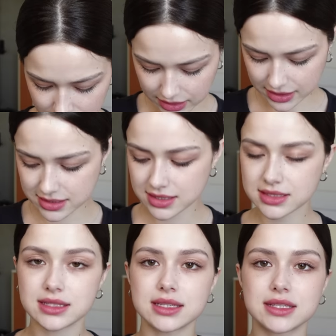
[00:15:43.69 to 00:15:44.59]
Next is
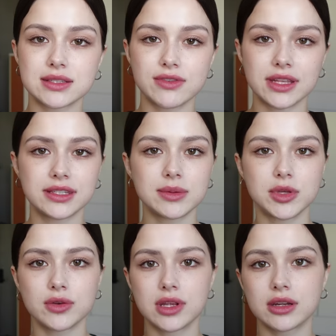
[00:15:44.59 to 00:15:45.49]
this Fenty
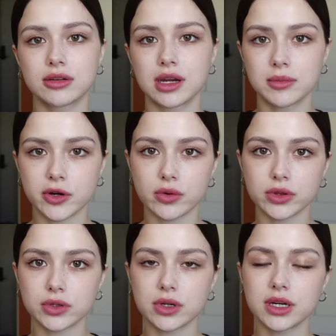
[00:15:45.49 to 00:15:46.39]
Beauty cream
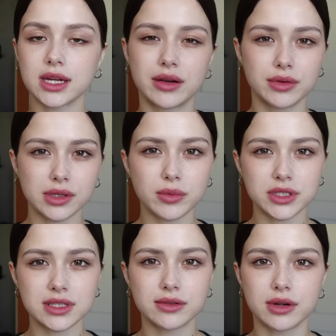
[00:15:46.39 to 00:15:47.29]
contour. I really
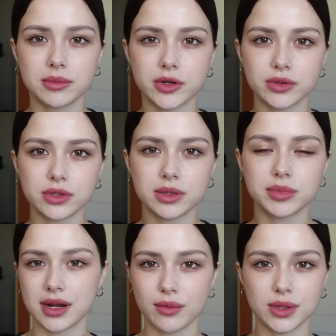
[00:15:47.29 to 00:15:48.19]
wanted cream contour,
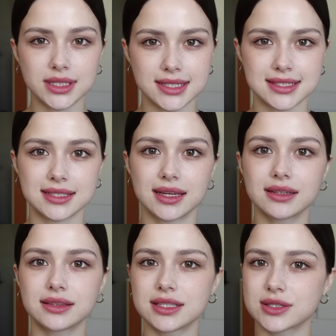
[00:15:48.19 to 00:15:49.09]
but I wanted
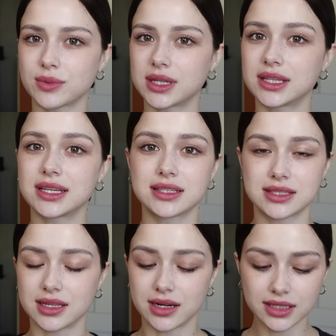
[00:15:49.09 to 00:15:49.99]
stick. This one is
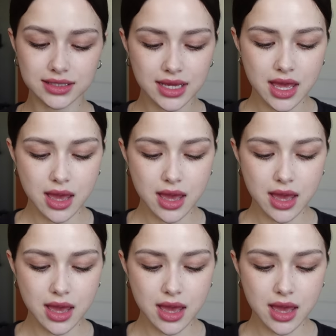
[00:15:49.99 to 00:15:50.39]
not.